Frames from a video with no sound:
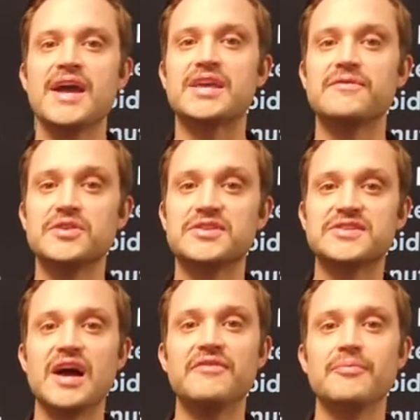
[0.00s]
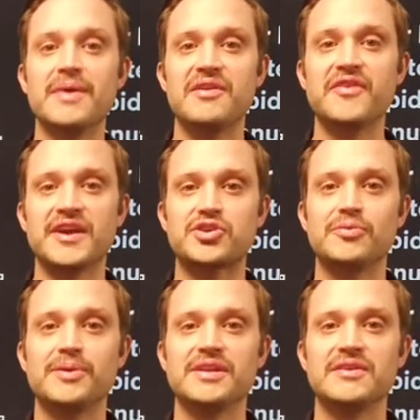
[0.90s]
and give you design for
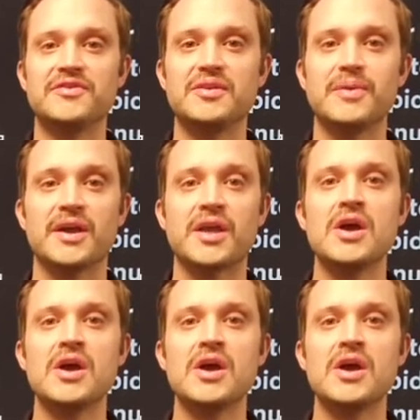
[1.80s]
manufacturability feedback.